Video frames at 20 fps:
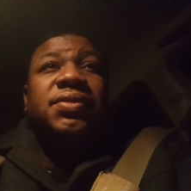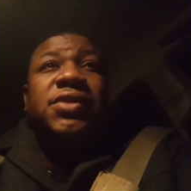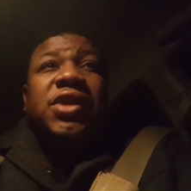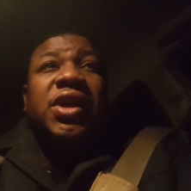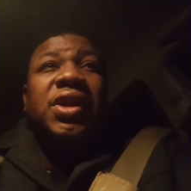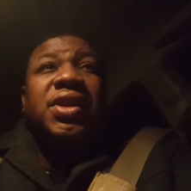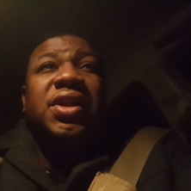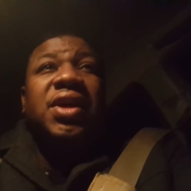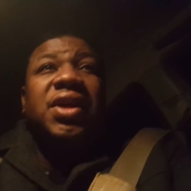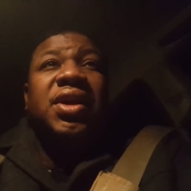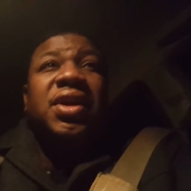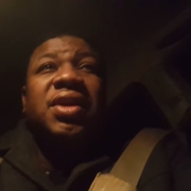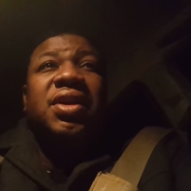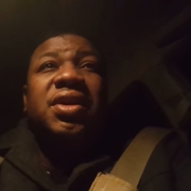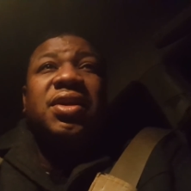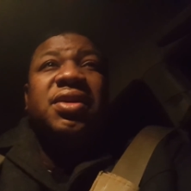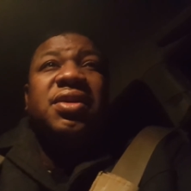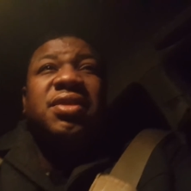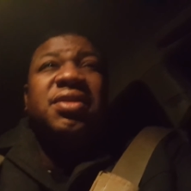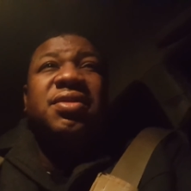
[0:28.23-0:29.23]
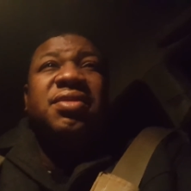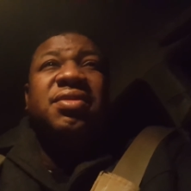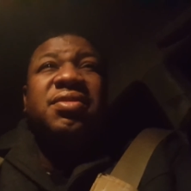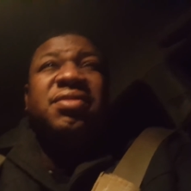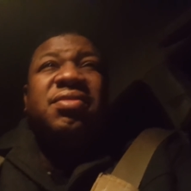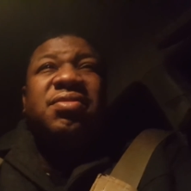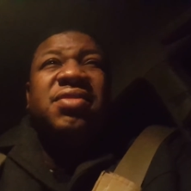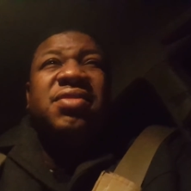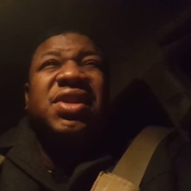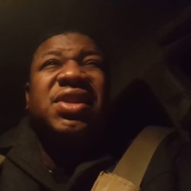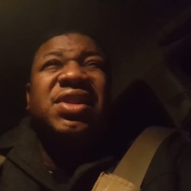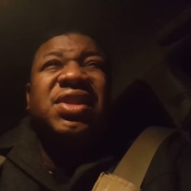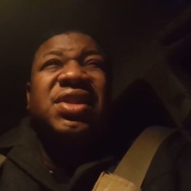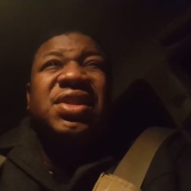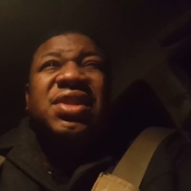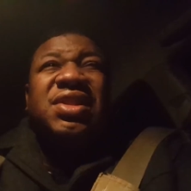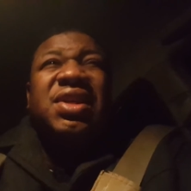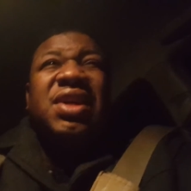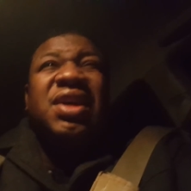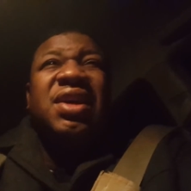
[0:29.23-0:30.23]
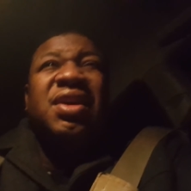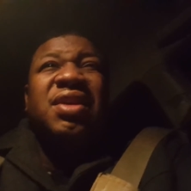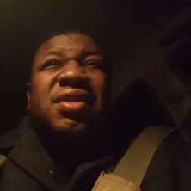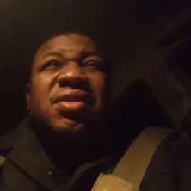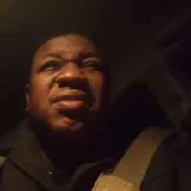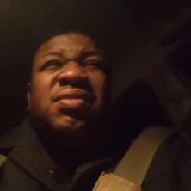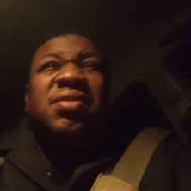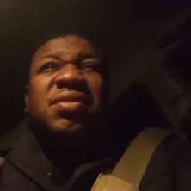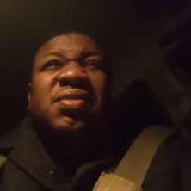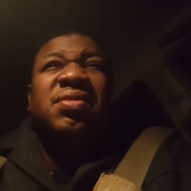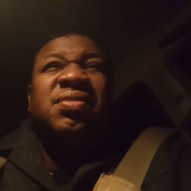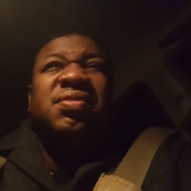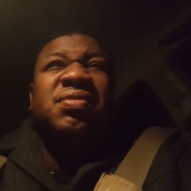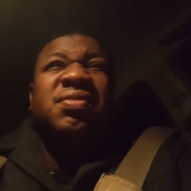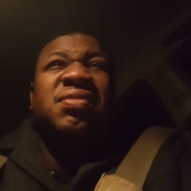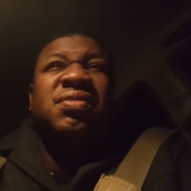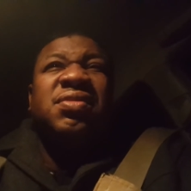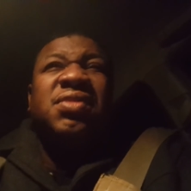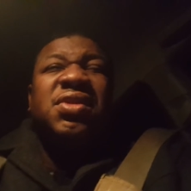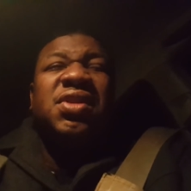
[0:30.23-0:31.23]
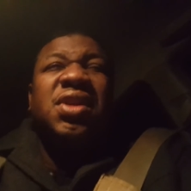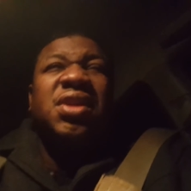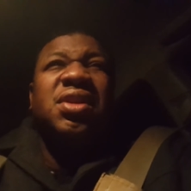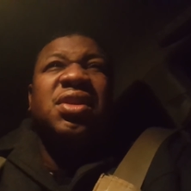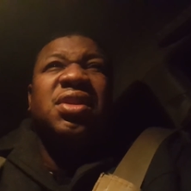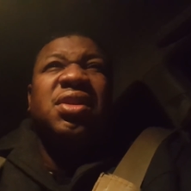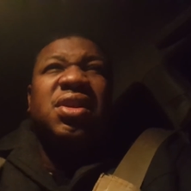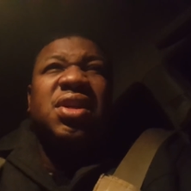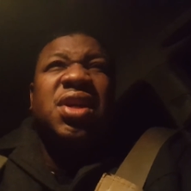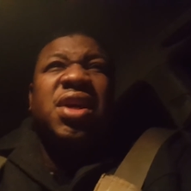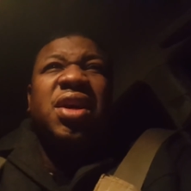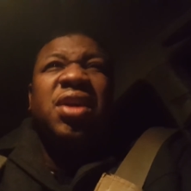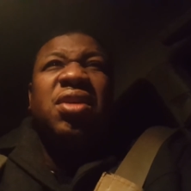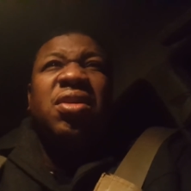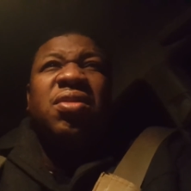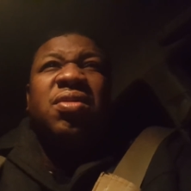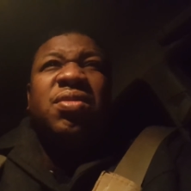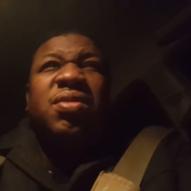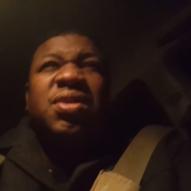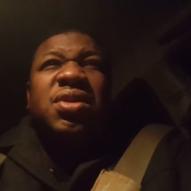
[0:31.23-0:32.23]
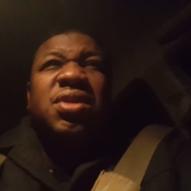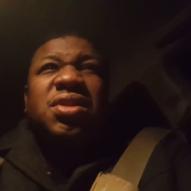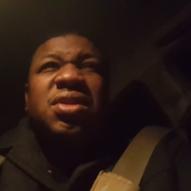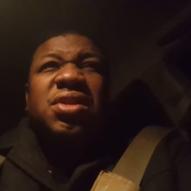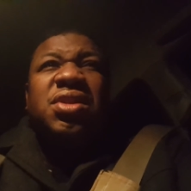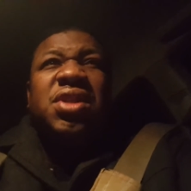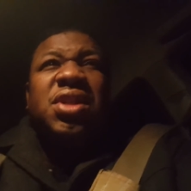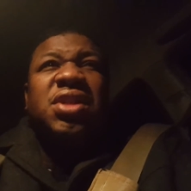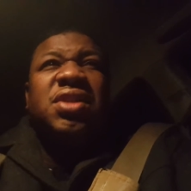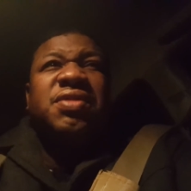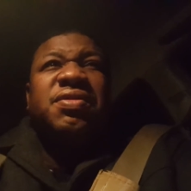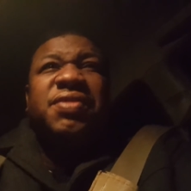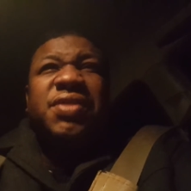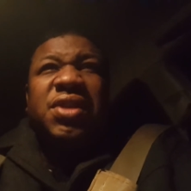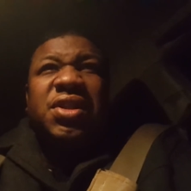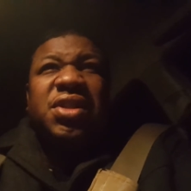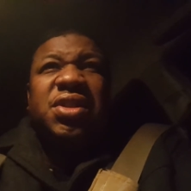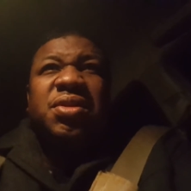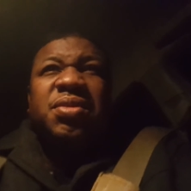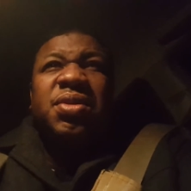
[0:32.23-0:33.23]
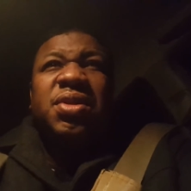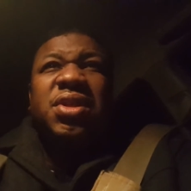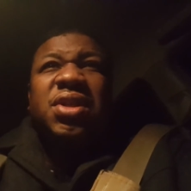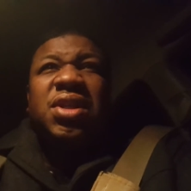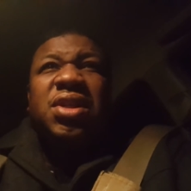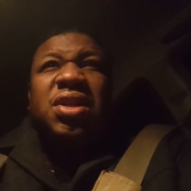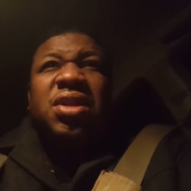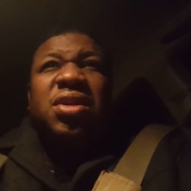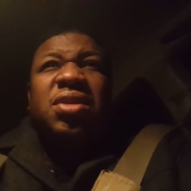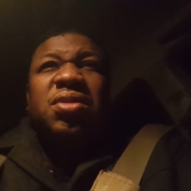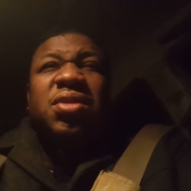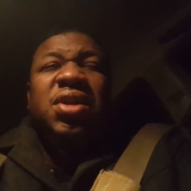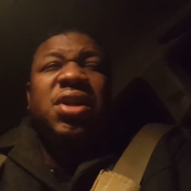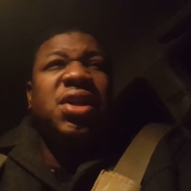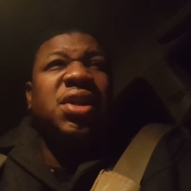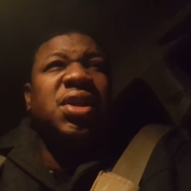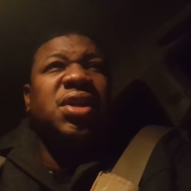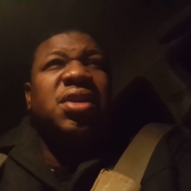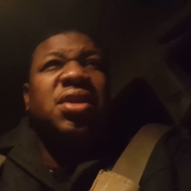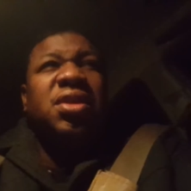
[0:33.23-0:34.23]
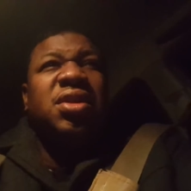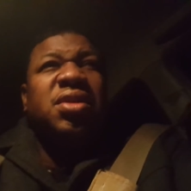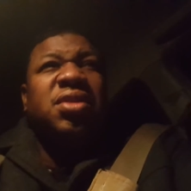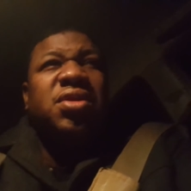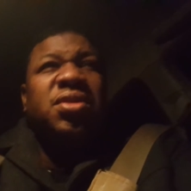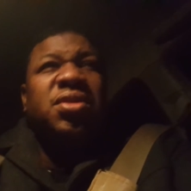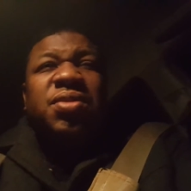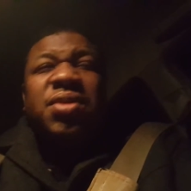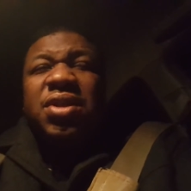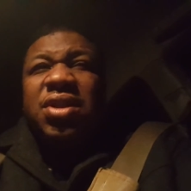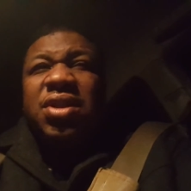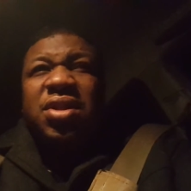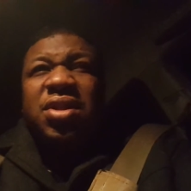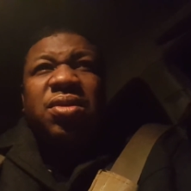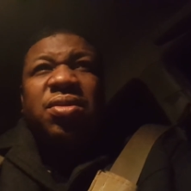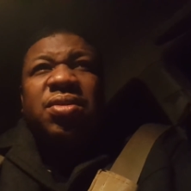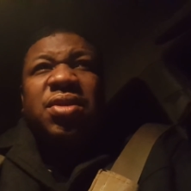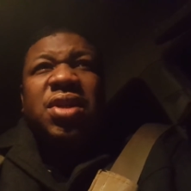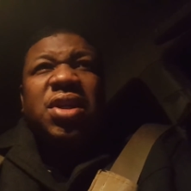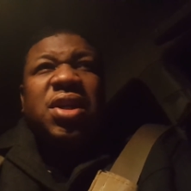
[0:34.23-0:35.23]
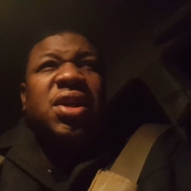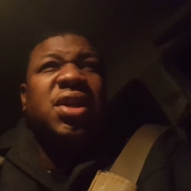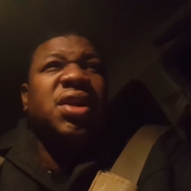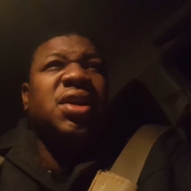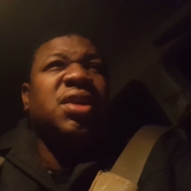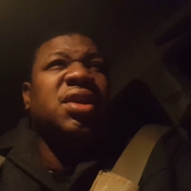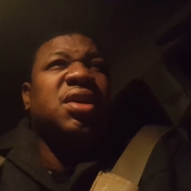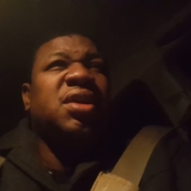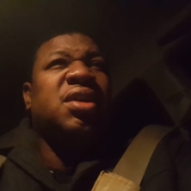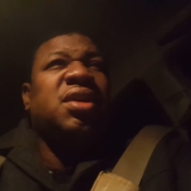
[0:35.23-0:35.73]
I think at this time, either Kel was just finished with Nickelodeon and doing his own thing.